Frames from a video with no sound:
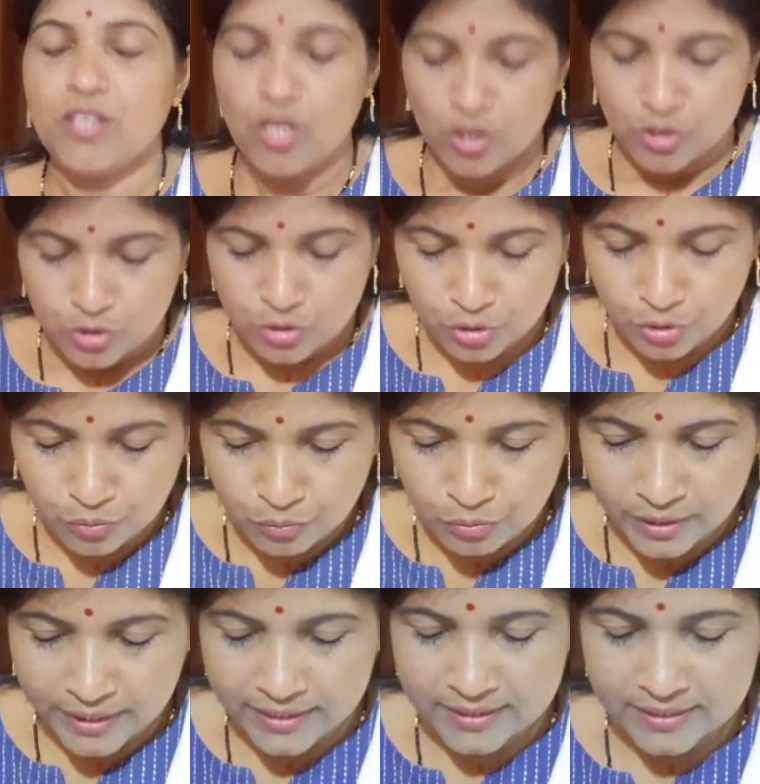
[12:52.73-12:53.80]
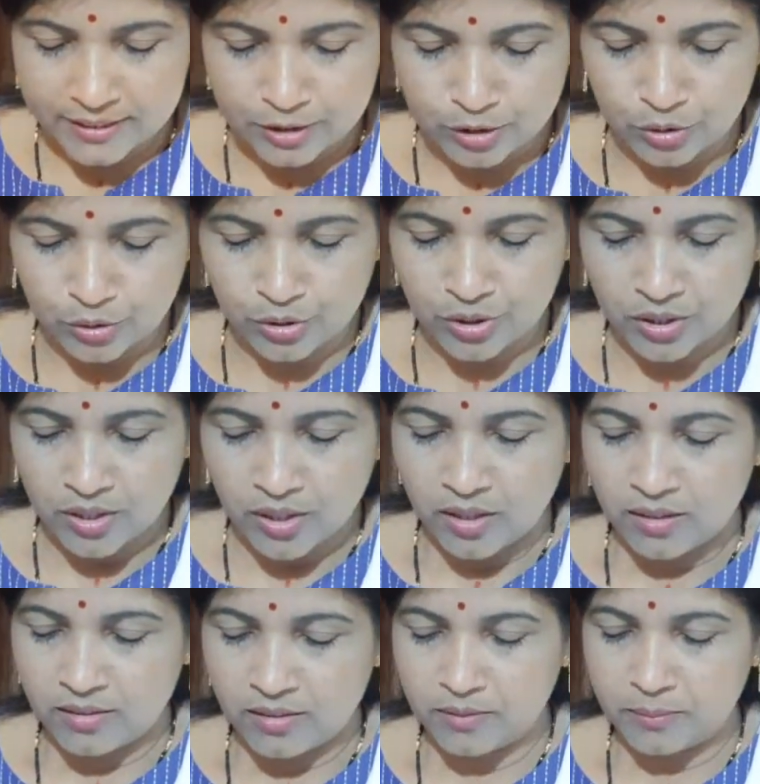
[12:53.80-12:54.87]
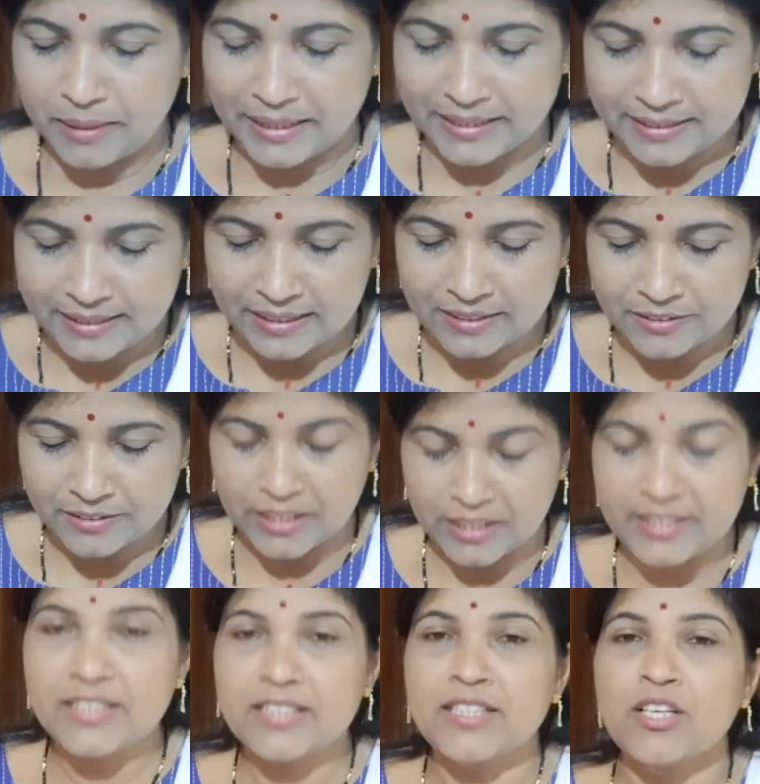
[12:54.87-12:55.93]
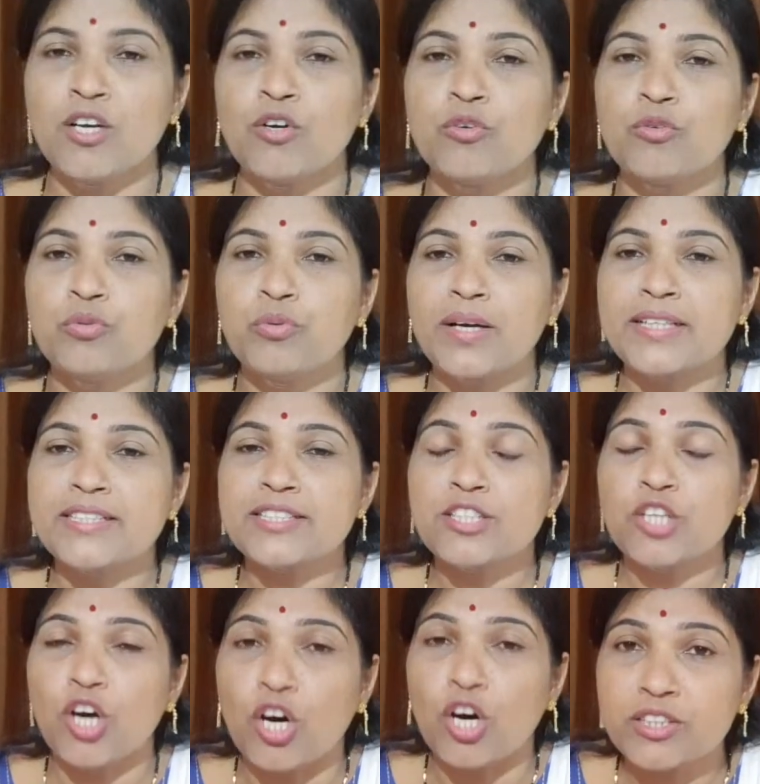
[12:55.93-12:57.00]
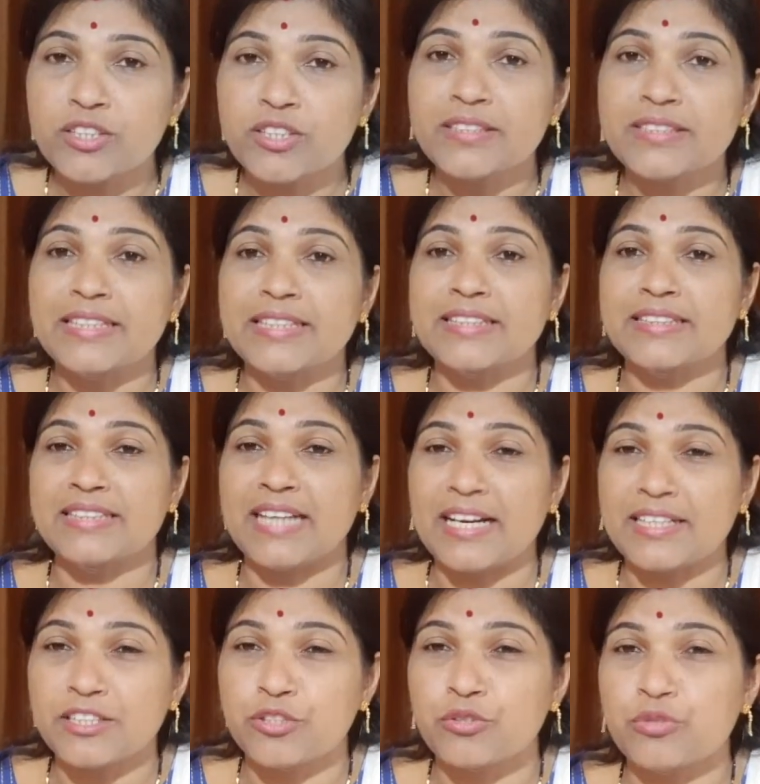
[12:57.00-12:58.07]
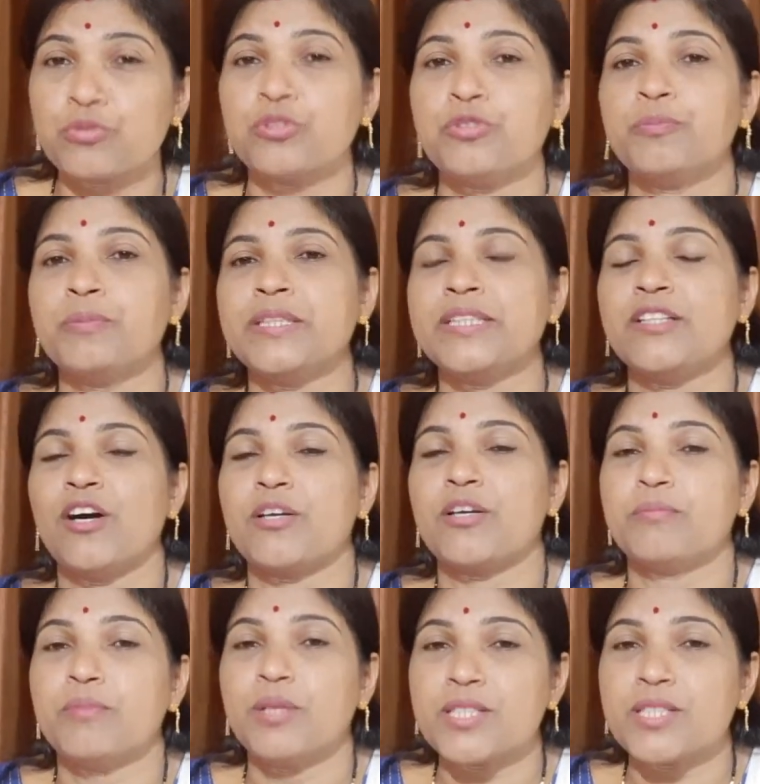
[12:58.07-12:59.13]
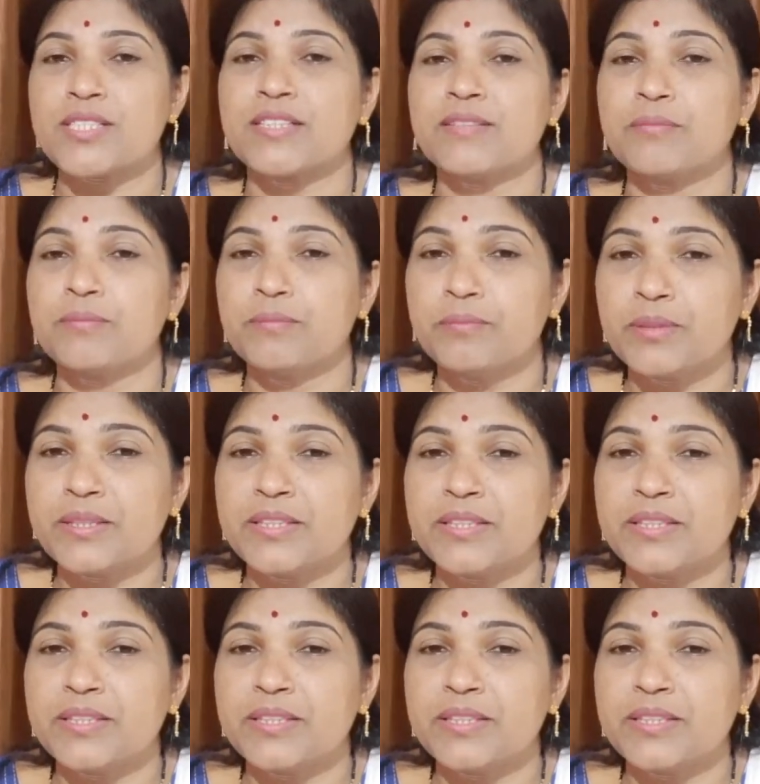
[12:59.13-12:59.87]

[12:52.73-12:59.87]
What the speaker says: So with your mental training, what is the other thing that should be or must be